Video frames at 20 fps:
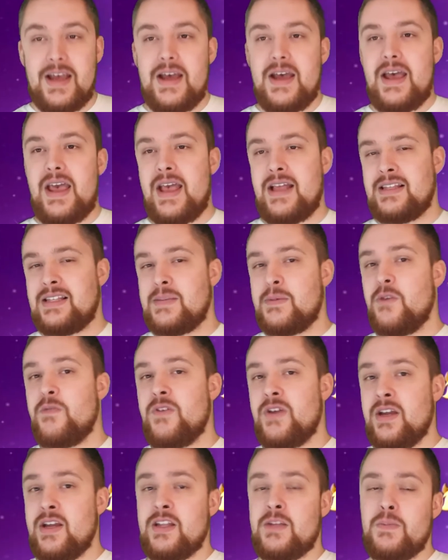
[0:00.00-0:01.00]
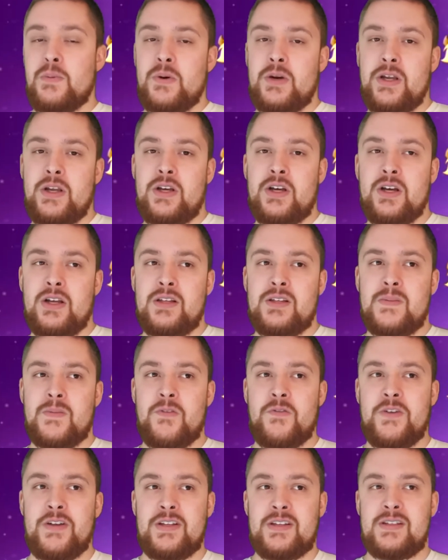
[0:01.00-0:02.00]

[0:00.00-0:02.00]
And some of it, it's pretty good. Some of it's